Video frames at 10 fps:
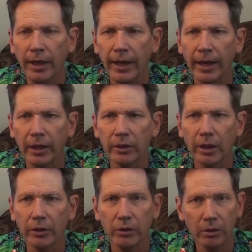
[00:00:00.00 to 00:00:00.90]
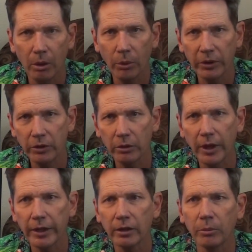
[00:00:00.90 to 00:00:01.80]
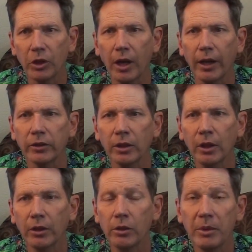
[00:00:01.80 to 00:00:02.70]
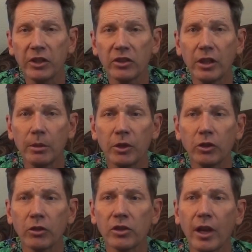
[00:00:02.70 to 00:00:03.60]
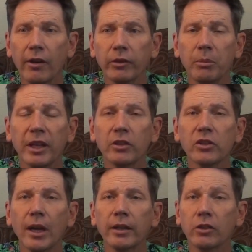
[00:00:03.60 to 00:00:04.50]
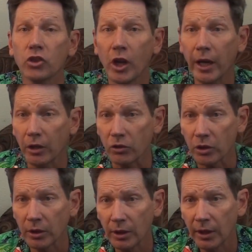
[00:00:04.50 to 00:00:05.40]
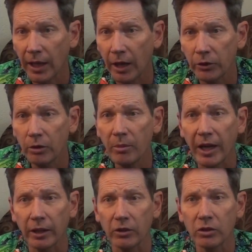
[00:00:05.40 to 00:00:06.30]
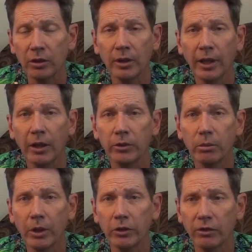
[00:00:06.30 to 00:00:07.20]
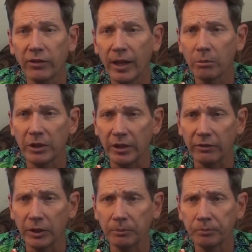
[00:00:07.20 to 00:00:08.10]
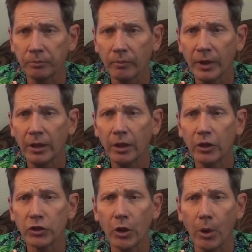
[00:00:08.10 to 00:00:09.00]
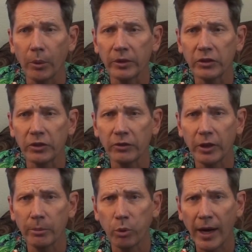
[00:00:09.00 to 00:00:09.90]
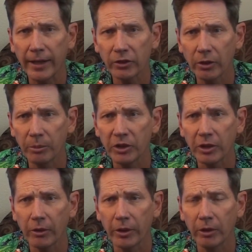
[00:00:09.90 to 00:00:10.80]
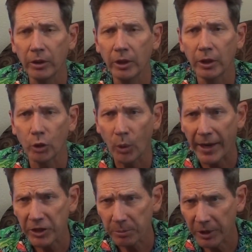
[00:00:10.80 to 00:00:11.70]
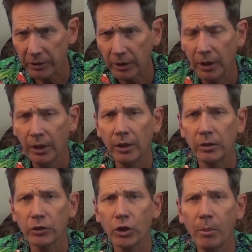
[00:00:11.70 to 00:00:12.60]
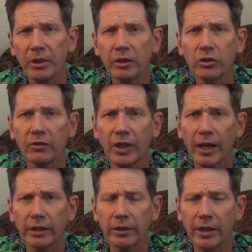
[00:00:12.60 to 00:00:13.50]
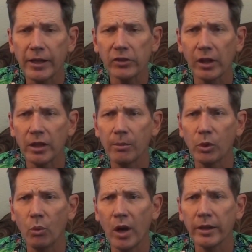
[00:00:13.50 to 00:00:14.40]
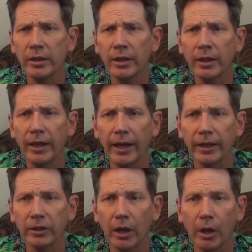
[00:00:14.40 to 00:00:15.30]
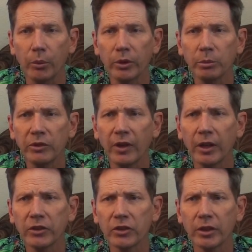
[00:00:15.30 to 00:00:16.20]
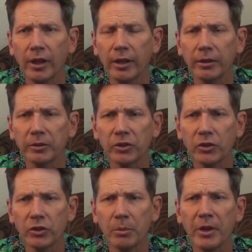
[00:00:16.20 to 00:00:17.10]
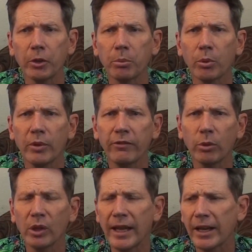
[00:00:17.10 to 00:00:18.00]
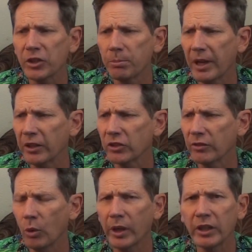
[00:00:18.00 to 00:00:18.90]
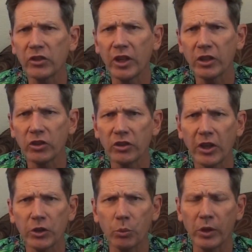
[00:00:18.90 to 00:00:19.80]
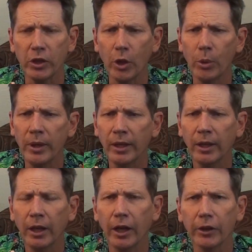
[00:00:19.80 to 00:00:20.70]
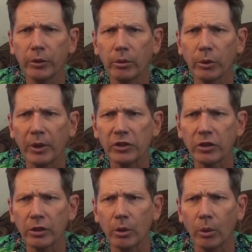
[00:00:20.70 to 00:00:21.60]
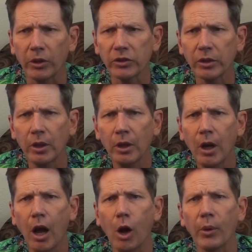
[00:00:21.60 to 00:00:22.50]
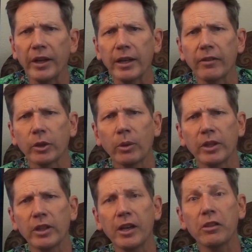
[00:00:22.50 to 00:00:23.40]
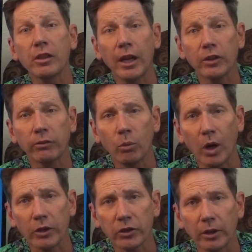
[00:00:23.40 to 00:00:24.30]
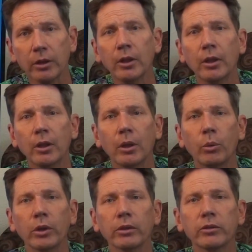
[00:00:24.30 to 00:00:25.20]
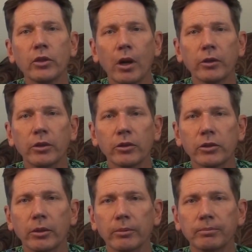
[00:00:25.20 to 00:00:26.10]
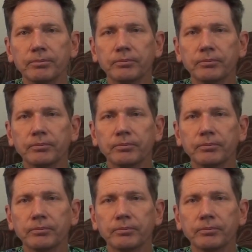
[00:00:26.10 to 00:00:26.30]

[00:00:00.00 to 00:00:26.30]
and you know whether you like them or not. You may see them in yourself and may decide to change how you manage, how you run your family even. So this is very practical material. Grasp it, show me that you've got it in essay number 1, and we'll move on to some other peripheral aspects of organizations as we go through the rest of the course. All right, have a great day. Thanks for watching. We'll talk to you soon.